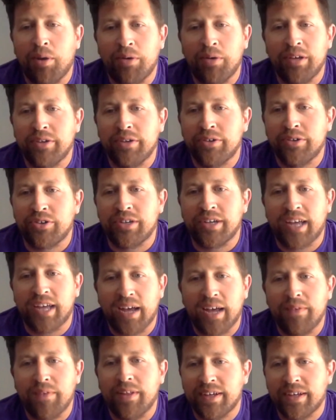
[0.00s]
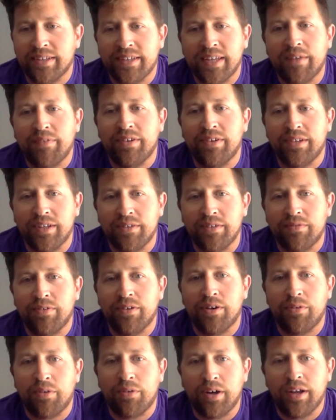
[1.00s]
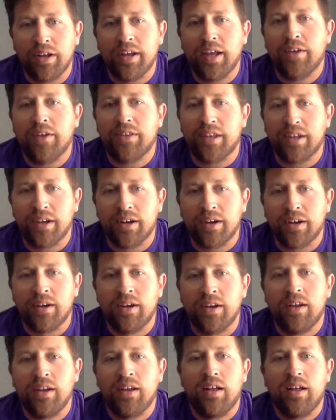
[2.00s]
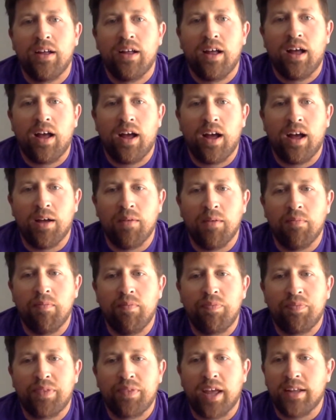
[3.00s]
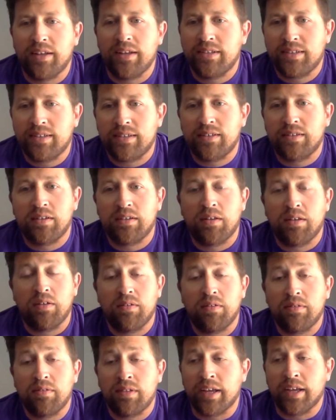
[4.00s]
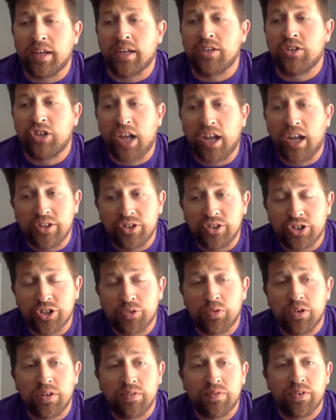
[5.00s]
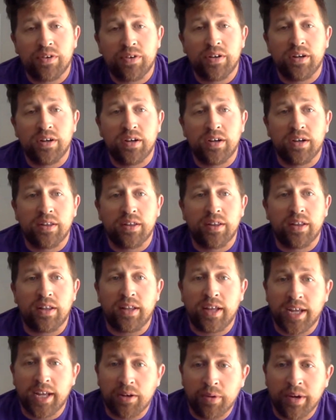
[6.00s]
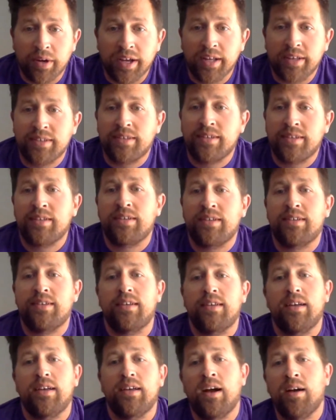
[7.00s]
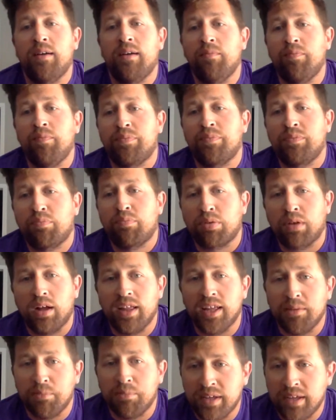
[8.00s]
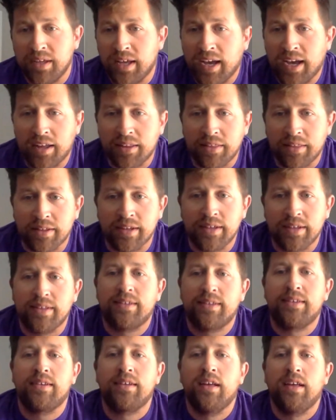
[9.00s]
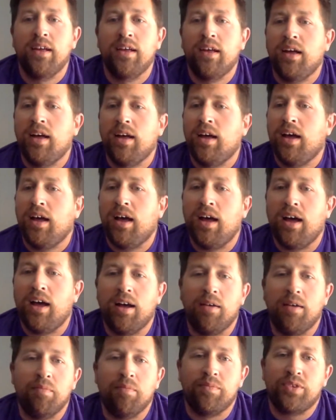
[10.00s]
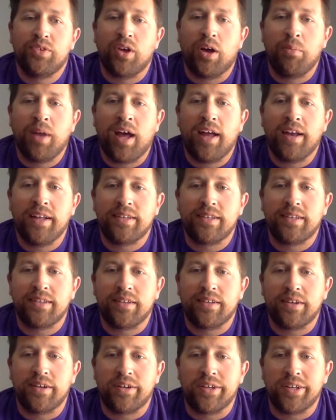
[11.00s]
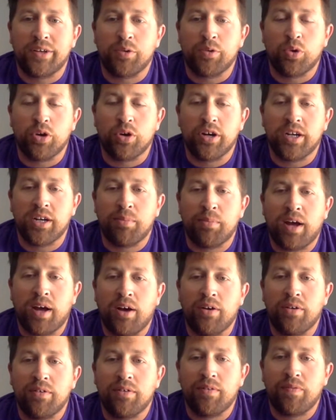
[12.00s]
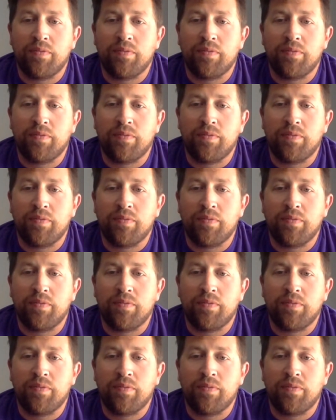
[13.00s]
we usually have a 17-foot one out there. That's a challenging one for the lightweights, probably B athletes. So I'm not necessarily worried about